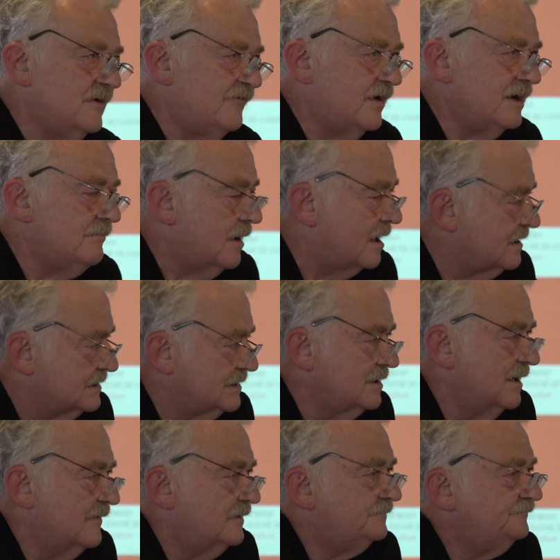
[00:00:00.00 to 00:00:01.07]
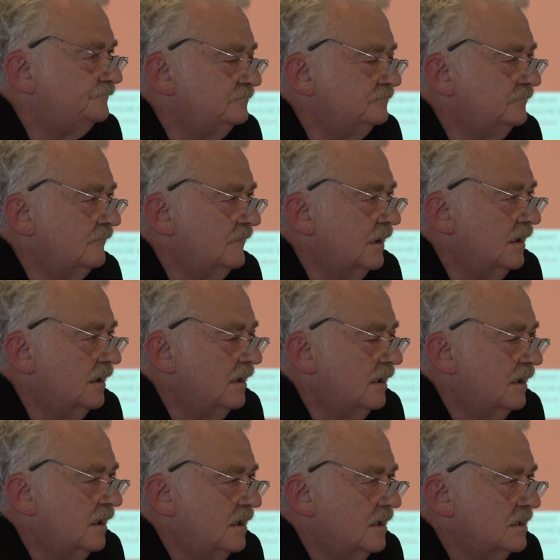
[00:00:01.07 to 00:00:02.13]
a very modest level.
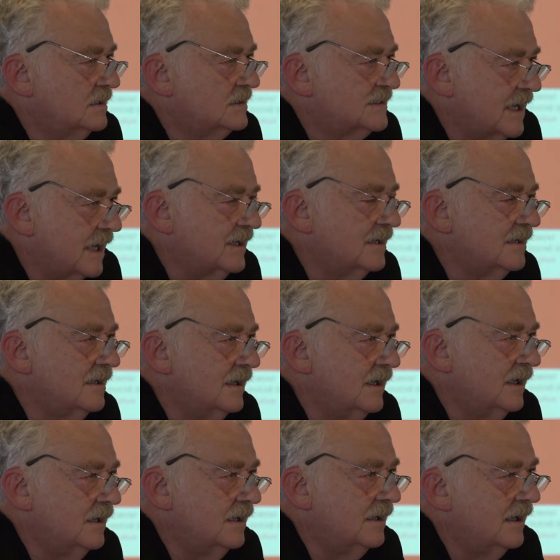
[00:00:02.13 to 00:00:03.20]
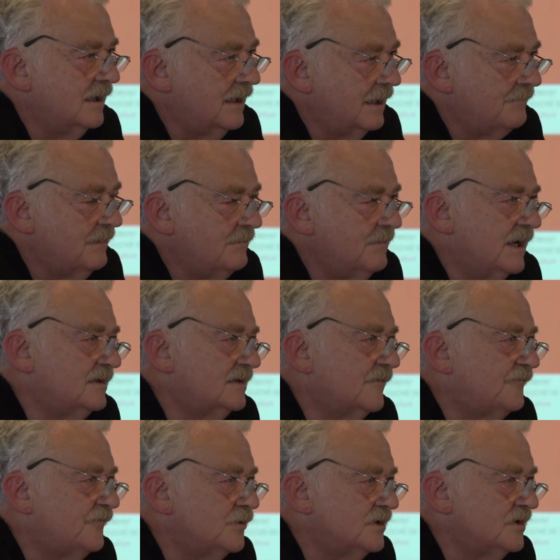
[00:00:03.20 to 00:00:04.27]
Secondly, and let me make the
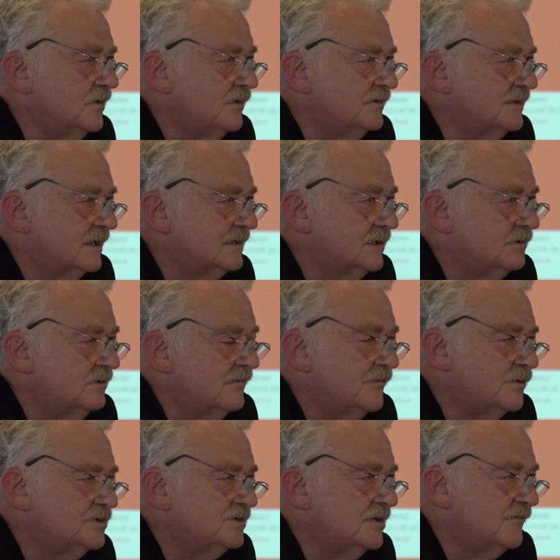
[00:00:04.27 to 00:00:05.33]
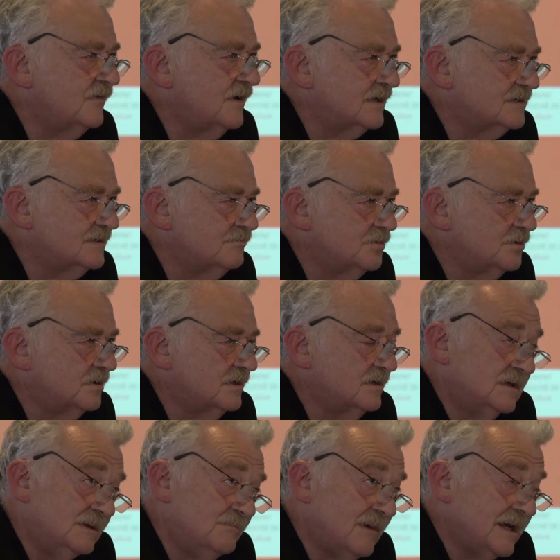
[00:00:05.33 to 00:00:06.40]
footnote that the University of
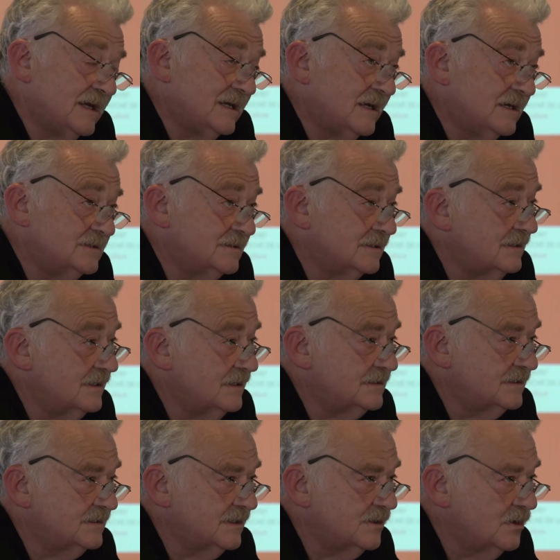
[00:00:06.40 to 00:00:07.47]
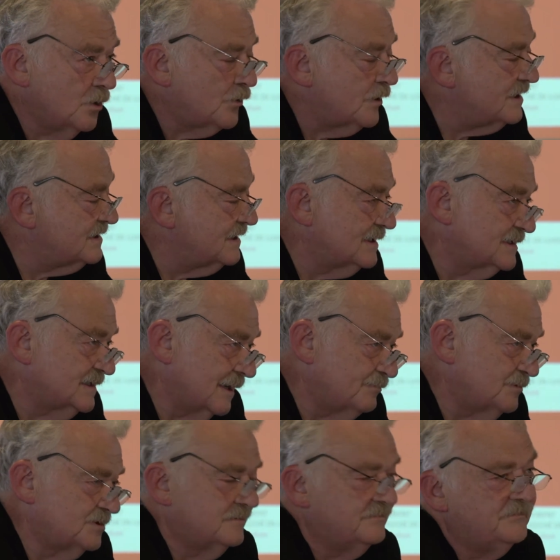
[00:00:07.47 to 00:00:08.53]
Luxembourg, in my case at least, is a glorious
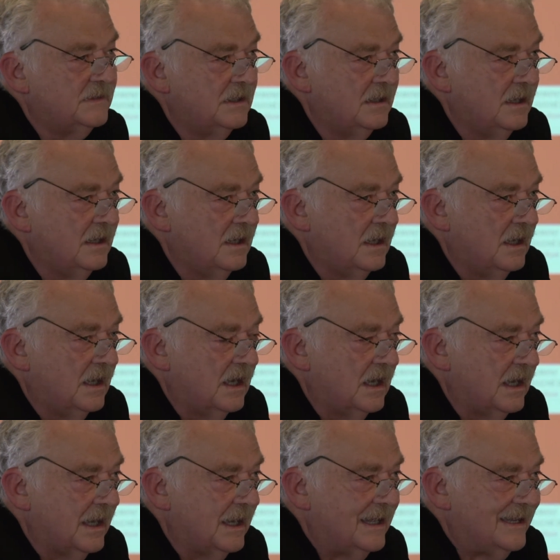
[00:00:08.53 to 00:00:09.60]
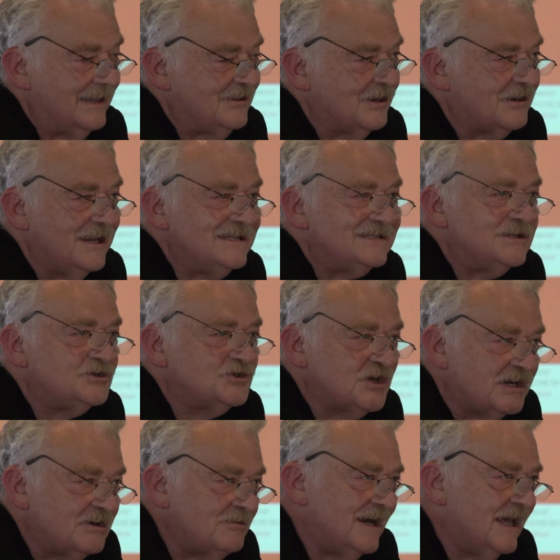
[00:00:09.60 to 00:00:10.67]
exception. There is a
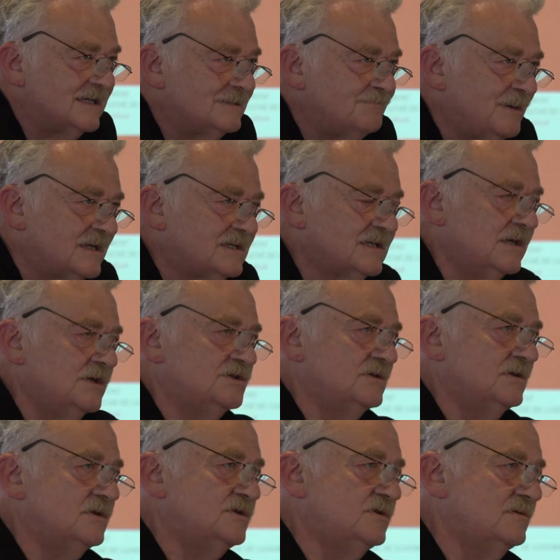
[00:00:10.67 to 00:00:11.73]
general expectation in the